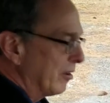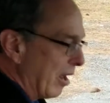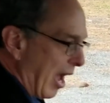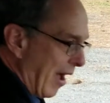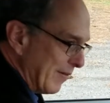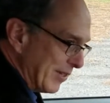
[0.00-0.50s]

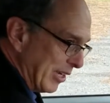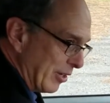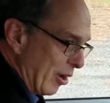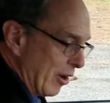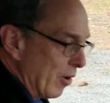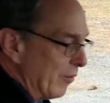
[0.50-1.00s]
obviously
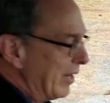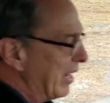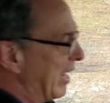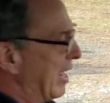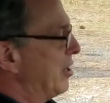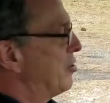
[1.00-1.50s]
turn on the
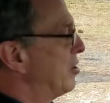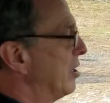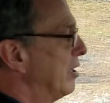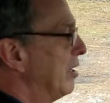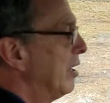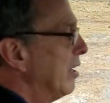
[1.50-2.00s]

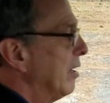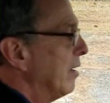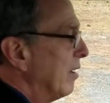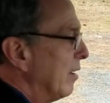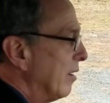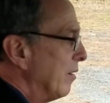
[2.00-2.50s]
engine,
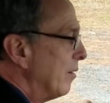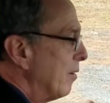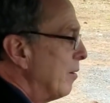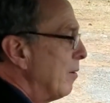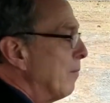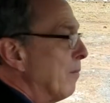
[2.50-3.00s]

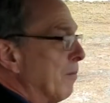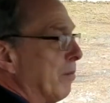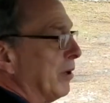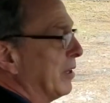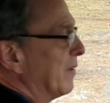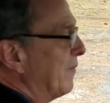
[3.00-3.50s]

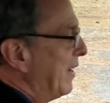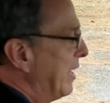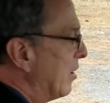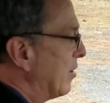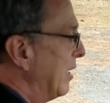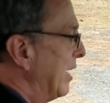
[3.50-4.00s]
put the
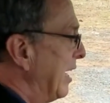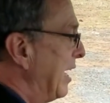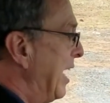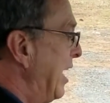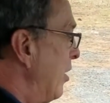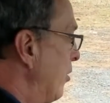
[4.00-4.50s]
vehicle in
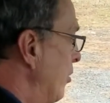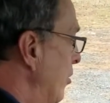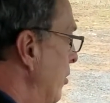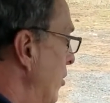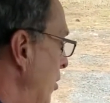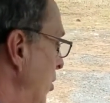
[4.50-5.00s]
gear.
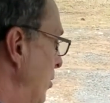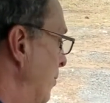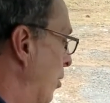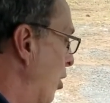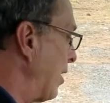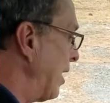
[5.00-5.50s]

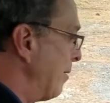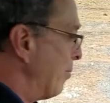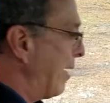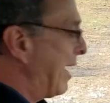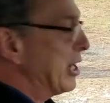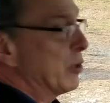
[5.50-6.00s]
Parking
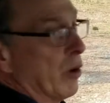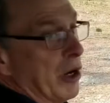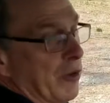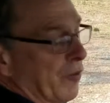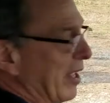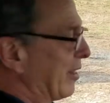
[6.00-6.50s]
brake is where
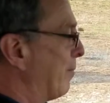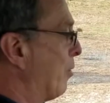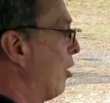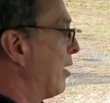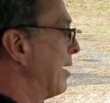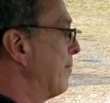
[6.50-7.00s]
you think the
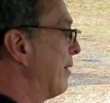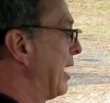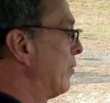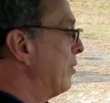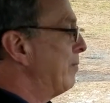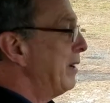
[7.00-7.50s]
parking
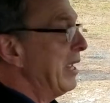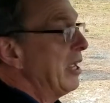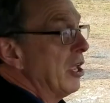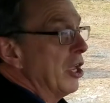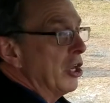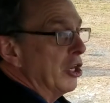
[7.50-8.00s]
brake would be.
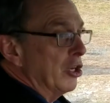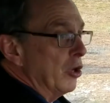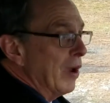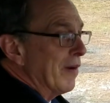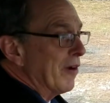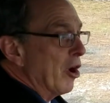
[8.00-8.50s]
You
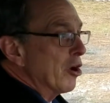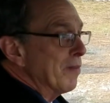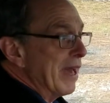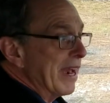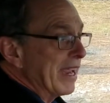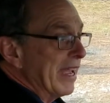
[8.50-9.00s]
do have
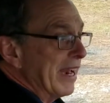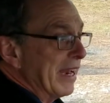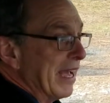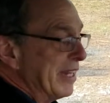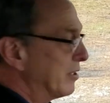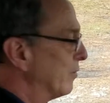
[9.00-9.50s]
automatic
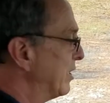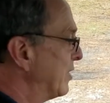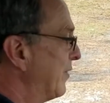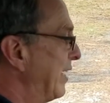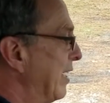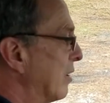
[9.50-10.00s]
headlights on this
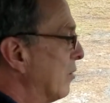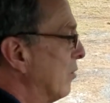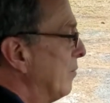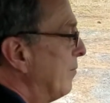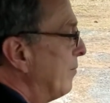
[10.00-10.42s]
vehicle.